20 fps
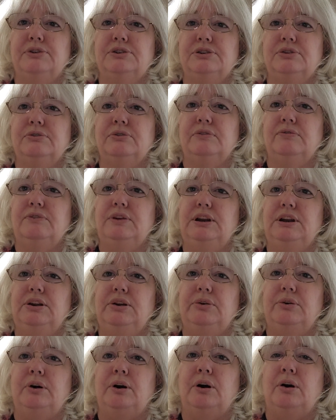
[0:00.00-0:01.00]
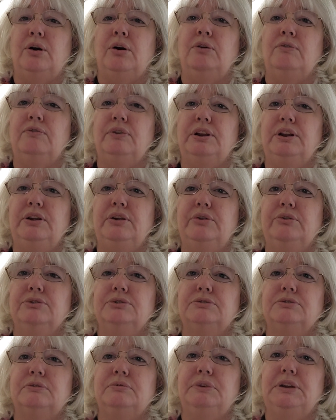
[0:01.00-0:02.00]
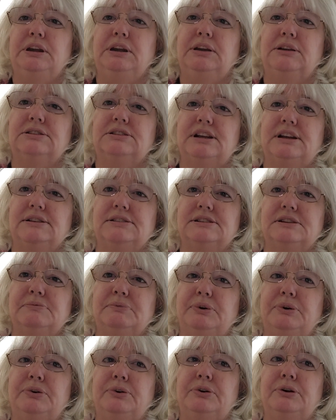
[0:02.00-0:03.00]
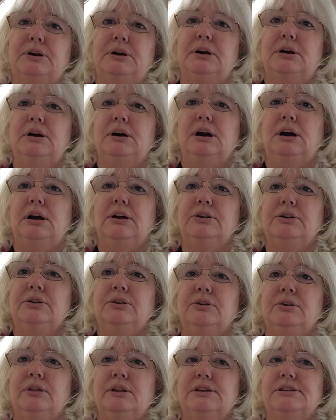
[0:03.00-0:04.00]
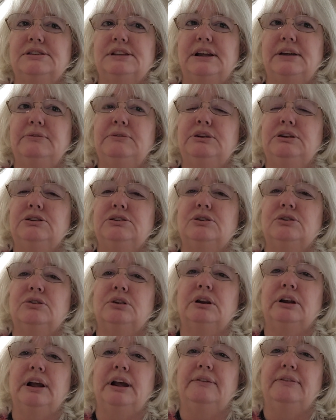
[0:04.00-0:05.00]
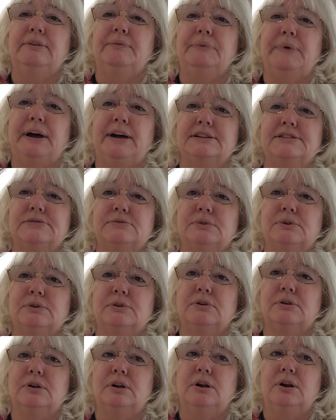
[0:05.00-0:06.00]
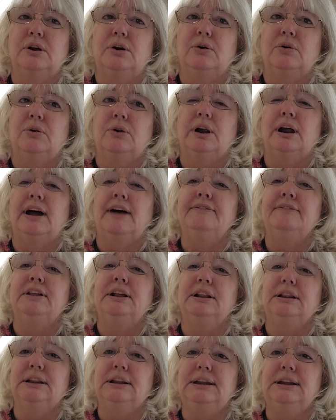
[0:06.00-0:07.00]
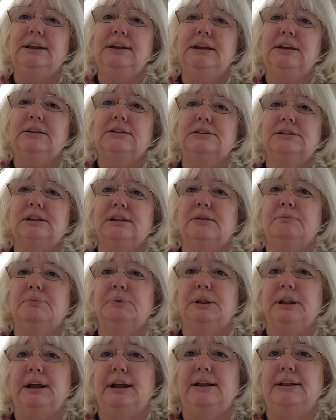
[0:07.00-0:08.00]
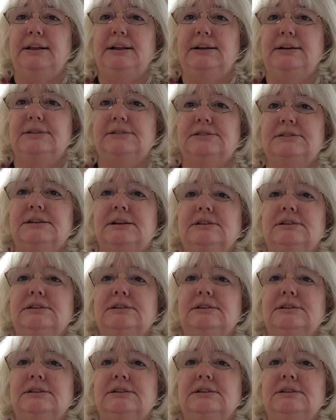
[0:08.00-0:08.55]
So all videos will be accessible under the same, because you're going to have a password or have the link to the playlist.